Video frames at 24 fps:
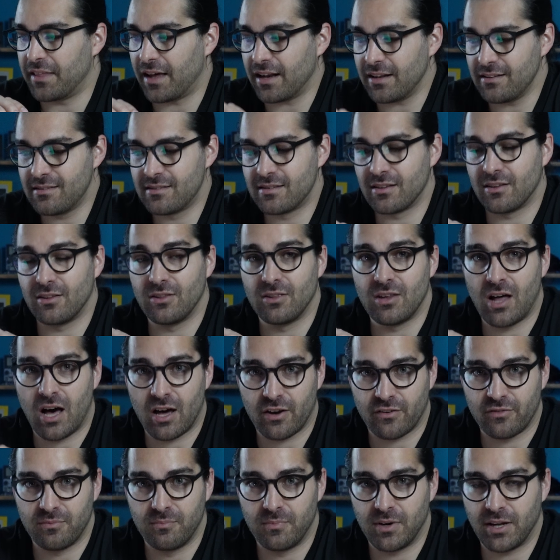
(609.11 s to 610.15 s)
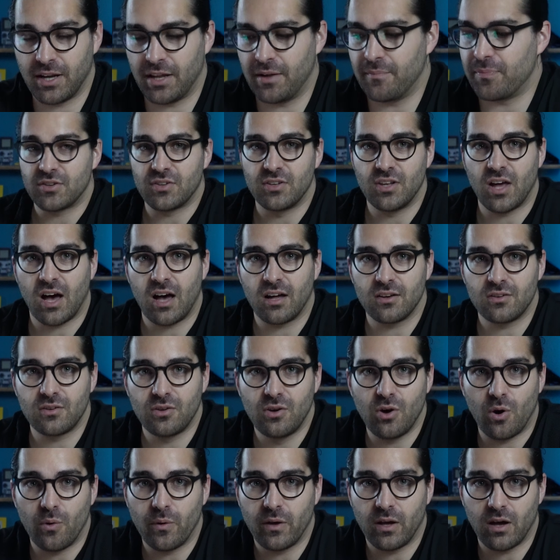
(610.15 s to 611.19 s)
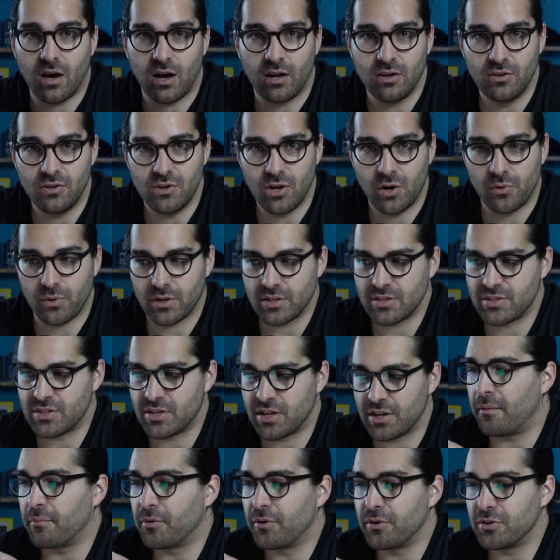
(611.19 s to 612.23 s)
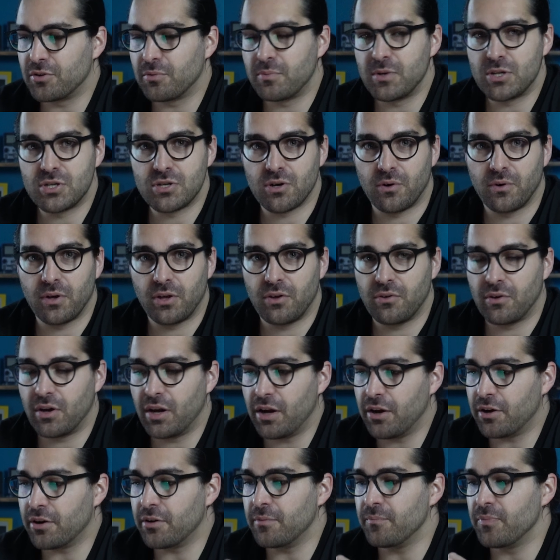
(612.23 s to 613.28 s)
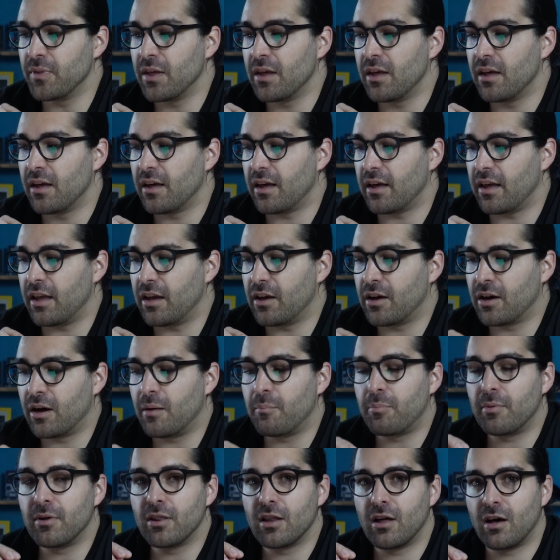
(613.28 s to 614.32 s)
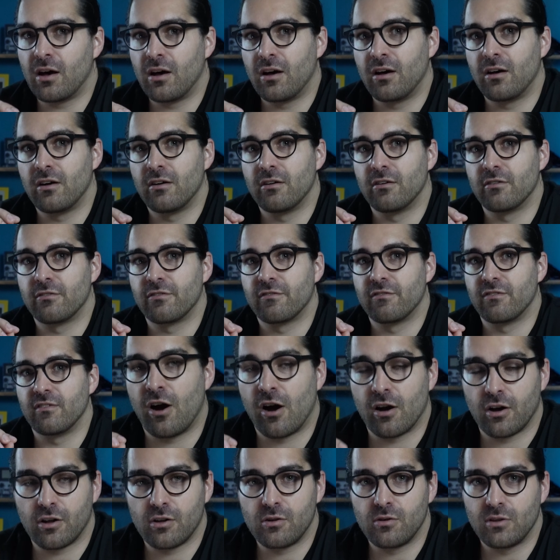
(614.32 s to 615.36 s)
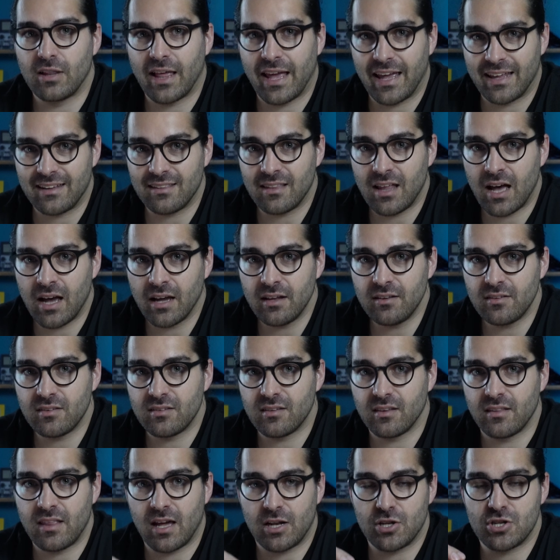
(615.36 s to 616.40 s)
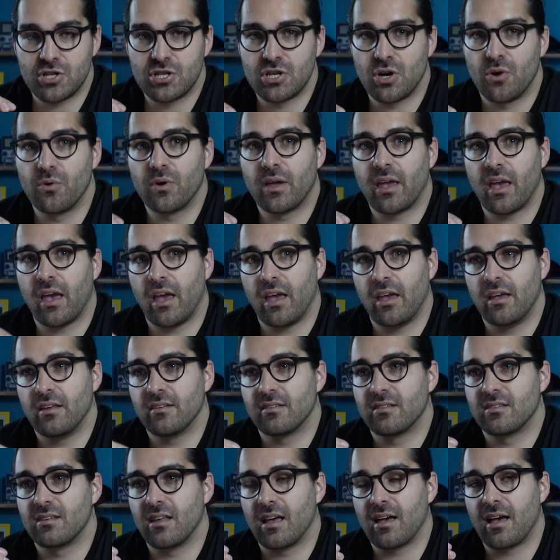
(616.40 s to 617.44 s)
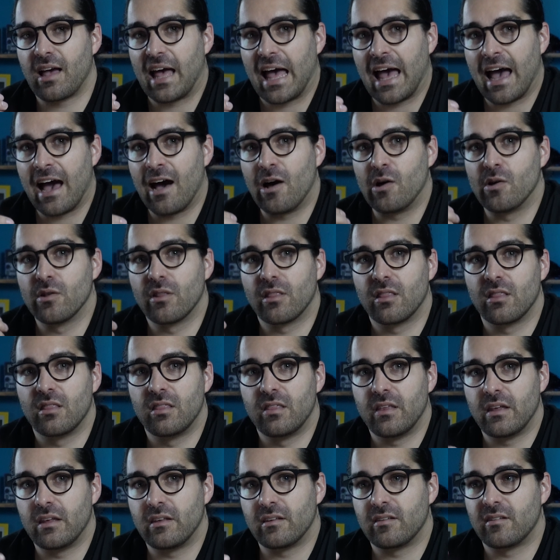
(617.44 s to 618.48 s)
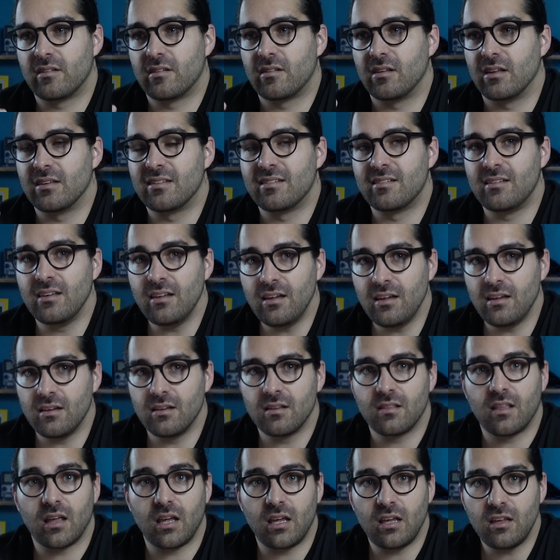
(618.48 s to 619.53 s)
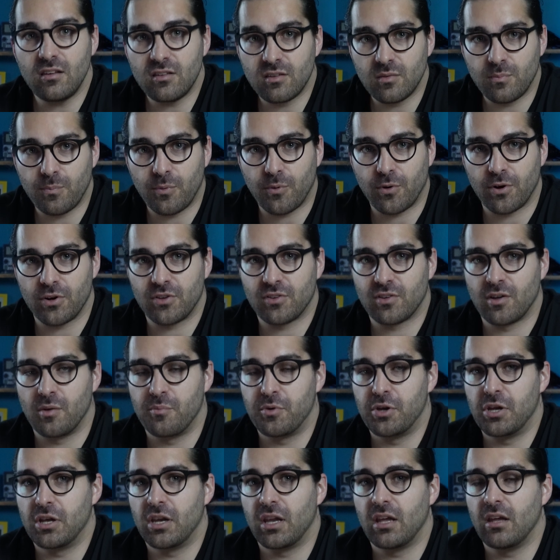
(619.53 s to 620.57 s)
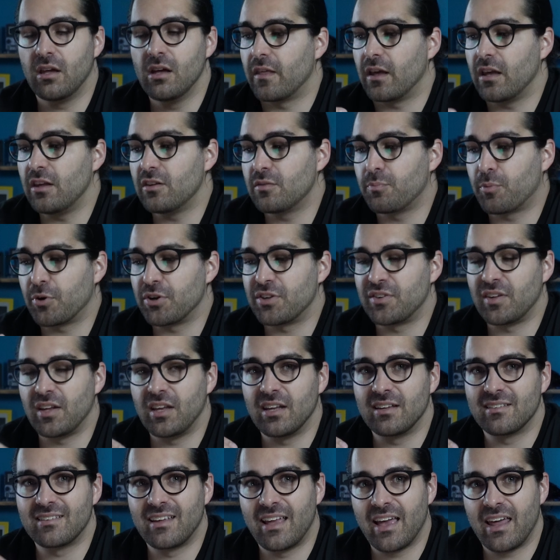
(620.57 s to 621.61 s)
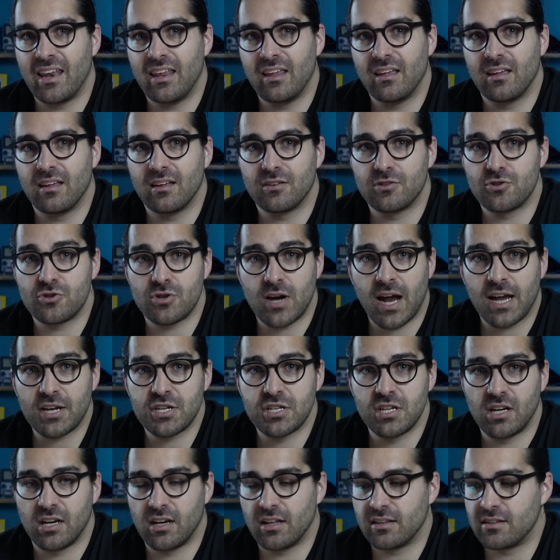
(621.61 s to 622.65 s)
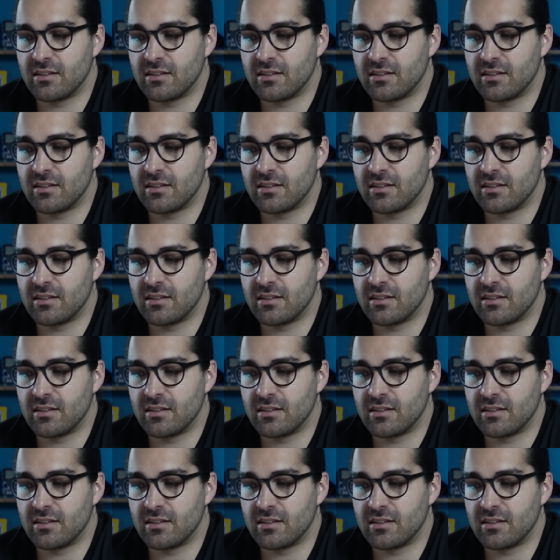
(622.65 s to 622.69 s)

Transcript: That is a lot of money. It's not going unnoticed. I'm going to be showing you here a couple of article headlines that showcase how this scene, the esports community, the esports scene is getting traction and